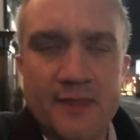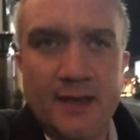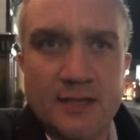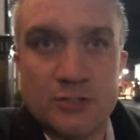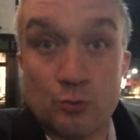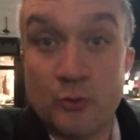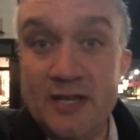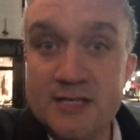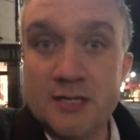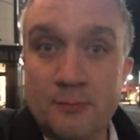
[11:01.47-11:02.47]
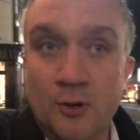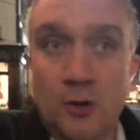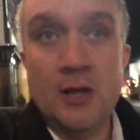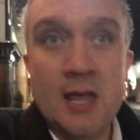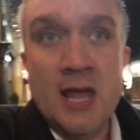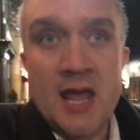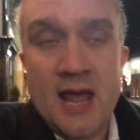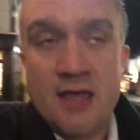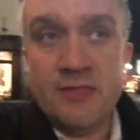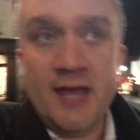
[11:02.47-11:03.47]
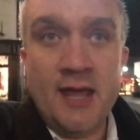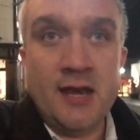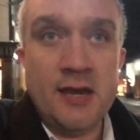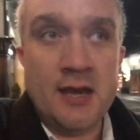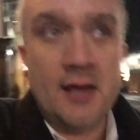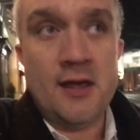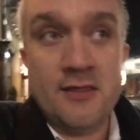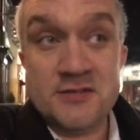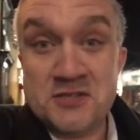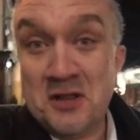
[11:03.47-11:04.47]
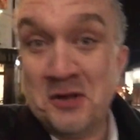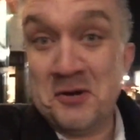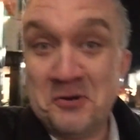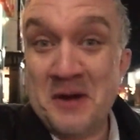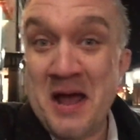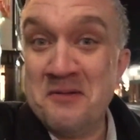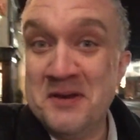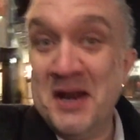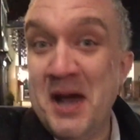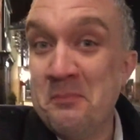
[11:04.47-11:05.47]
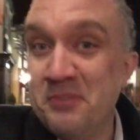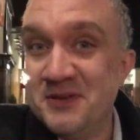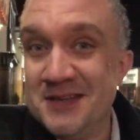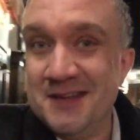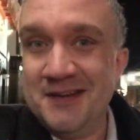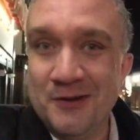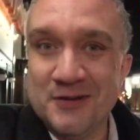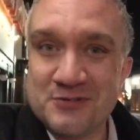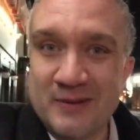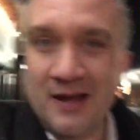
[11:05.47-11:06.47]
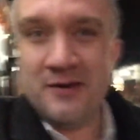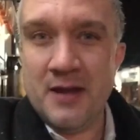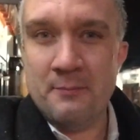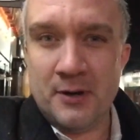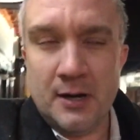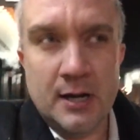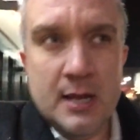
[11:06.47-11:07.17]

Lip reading: that is reasonable, and then the seller round it up to the nearest round number.